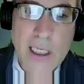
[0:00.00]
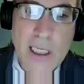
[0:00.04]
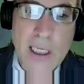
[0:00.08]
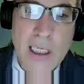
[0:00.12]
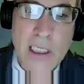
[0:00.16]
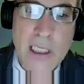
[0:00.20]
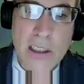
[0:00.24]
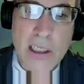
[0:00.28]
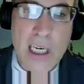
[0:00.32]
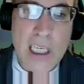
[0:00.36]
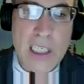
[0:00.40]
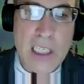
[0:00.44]

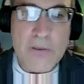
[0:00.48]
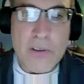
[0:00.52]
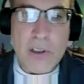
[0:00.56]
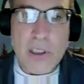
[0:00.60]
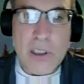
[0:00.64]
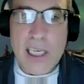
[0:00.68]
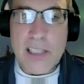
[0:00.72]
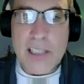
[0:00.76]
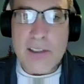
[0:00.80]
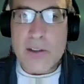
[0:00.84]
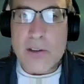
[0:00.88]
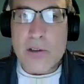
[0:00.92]
A lot of
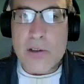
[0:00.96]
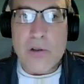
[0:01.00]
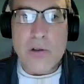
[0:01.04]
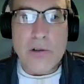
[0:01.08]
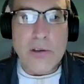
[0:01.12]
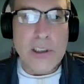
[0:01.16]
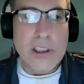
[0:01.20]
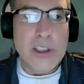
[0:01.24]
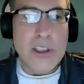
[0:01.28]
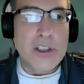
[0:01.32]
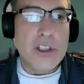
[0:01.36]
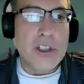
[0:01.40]

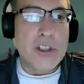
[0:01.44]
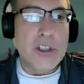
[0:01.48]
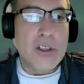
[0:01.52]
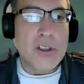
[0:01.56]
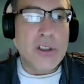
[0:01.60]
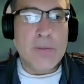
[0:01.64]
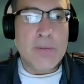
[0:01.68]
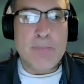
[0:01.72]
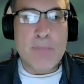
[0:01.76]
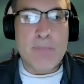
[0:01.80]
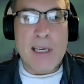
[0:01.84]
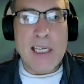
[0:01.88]
classical
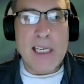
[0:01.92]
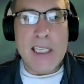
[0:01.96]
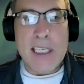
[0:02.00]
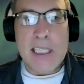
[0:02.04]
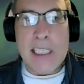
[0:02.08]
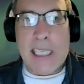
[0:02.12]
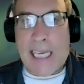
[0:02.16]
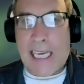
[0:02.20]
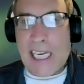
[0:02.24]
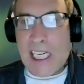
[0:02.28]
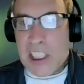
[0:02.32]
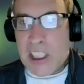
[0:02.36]
literature
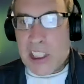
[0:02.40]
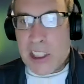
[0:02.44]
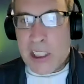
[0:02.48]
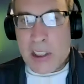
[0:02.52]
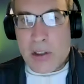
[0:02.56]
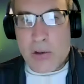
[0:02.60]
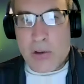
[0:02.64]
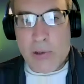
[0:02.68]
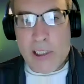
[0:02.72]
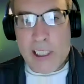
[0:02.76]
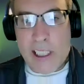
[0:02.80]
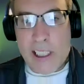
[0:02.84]
back in
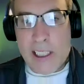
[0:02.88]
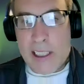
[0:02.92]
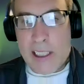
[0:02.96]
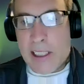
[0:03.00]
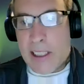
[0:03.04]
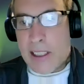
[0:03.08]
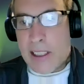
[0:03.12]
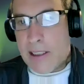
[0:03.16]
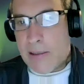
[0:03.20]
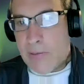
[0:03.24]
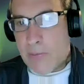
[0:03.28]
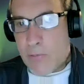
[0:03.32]
ancient Greek.
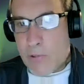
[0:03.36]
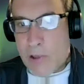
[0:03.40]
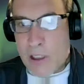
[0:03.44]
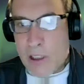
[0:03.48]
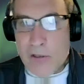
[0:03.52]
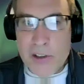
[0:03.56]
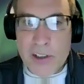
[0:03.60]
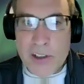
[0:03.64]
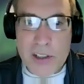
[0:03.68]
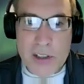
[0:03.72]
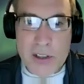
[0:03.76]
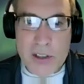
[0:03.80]

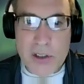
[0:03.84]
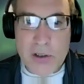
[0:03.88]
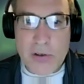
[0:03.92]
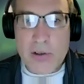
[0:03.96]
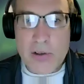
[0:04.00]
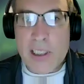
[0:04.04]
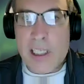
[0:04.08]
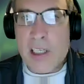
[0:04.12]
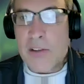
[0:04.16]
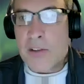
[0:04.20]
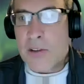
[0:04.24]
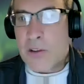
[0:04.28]
Well, this is
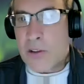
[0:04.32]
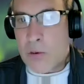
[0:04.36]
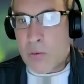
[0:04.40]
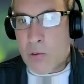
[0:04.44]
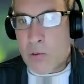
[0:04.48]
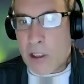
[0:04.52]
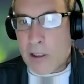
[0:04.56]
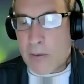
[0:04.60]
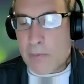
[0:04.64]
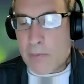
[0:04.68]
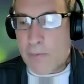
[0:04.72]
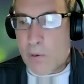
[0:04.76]

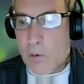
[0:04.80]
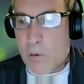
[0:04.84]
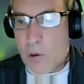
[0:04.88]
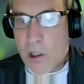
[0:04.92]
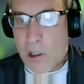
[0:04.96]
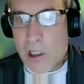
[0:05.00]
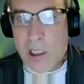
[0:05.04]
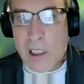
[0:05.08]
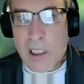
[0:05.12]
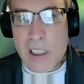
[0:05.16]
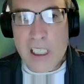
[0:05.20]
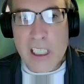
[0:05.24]

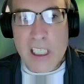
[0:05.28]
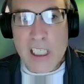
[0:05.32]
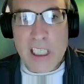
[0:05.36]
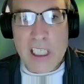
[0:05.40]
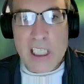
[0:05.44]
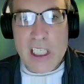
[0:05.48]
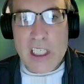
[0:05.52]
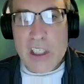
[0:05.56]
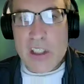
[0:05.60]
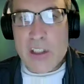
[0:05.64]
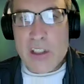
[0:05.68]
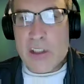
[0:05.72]
2024.
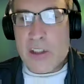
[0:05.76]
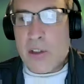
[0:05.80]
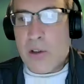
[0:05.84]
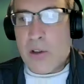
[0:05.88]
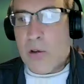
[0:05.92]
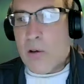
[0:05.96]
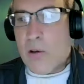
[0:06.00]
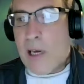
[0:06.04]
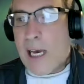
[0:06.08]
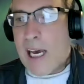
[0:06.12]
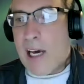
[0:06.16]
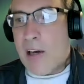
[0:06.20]

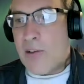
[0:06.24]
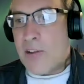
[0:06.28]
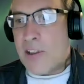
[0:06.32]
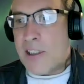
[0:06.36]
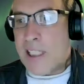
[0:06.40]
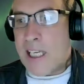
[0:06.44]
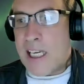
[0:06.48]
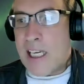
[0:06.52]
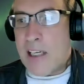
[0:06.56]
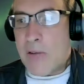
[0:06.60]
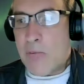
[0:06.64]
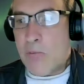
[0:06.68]
So how
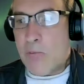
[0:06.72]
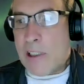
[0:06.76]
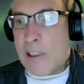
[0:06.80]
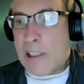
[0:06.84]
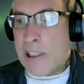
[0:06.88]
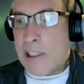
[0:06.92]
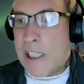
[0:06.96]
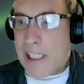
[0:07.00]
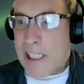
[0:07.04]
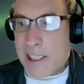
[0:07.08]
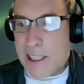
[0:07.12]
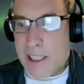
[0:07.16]
does that
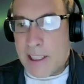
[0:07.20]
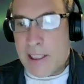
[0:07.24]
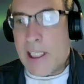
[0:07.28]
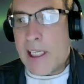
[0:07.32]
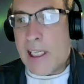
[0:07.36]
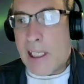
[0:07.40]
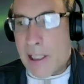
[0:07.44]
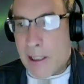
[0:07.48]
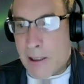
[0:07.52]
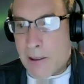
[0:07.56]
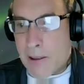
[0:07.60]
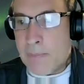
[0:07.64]
relate
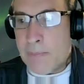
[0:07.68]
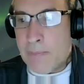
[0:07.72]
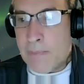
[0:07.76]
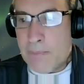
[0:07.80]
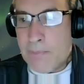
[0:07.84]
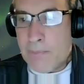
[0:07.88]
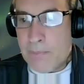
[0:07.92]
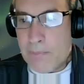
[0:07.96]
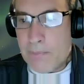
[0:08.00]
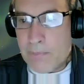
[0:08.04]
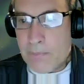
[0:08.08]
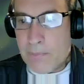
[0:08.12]
today?
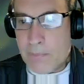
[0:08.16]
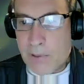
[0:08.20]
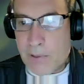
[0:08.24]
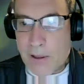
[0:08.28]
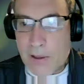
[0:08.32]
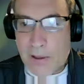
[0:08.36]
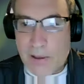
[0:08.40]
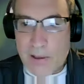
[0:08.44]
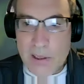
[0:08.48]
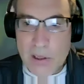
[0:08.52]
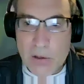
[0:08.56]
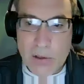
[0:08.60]

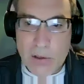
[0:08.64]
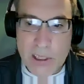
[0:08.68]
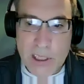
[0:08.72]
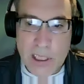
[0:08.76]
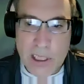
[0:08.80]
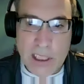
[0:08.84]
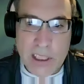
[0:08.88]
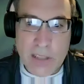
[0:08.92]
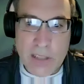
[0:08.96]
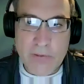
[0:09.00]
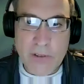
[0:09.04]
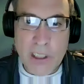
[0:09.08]
Okay, so
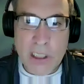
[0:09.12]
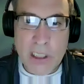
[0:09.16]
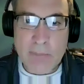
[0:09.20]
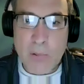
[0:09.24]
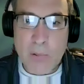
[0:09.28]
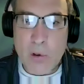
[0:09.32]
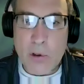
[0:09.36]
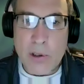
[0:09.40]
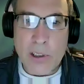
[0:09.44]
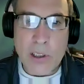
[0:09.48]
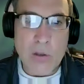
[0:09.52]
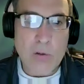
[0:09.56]
it's very
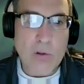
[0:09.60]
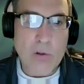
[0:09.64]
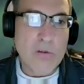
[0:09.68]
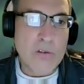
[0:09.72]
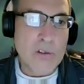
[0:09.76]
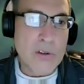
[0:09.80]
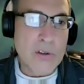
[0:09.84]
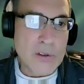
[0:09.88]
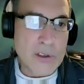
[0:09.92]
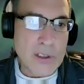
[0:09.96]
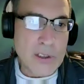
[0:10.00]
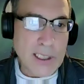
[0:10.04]
important to go
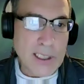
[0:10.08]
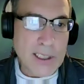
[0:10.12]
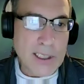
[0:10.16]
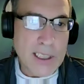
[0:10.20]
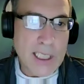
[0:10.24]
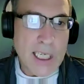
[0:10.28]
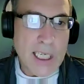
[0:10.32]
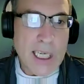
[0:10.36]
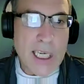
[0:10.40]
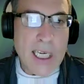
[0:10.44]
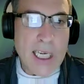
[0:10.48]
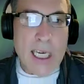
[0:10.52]
over those
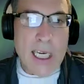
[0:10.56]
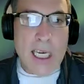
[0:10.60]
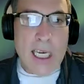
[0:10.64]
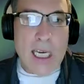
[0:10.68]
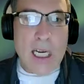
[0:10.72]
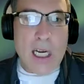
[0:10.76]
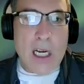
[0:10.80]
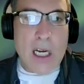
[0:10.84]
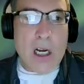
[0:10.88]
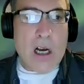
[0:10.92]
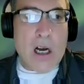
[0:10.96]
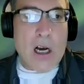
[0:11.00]
things.
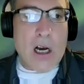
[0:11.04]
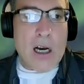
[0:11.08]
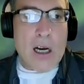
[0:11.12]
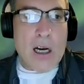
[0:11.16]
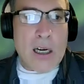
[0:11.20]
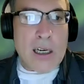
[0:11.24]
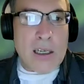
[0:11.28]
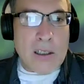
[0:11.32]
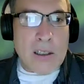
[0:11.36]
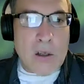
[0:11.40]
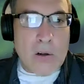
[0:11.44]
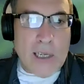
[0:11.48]

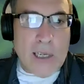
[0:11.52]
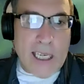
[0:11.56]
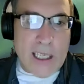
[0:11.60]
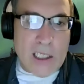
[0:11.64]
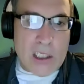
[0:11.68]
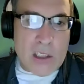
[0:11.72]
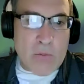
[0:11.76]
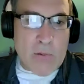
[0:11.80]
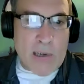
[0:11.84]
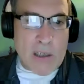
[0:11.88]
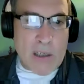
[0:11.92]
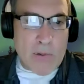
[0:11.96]

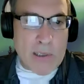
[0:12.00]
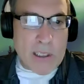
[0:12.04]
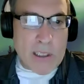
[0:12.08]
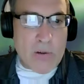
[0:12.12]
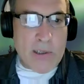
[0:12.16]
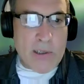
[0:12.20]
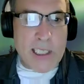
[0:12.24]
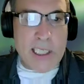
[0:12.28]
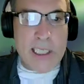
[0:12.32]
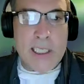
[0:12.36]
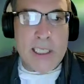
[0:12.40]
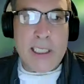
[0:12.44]
Okay, so why don't we
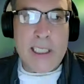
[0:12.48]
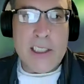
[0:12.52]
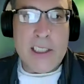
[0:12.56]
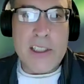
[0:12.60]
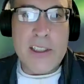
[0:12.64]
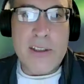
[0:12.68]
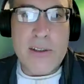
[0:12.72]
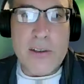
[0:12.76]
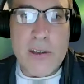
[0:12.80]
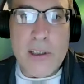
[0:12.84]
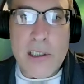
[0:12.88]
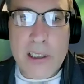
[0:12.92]
go ahead and get
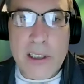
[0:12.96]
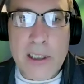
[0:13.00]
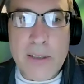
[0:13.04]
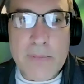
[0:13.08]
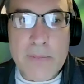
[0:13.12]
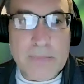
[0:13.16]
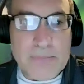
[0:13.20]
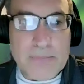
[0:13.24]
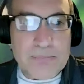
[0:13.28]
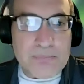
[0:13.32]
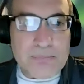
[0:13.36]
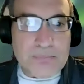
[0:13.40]
started?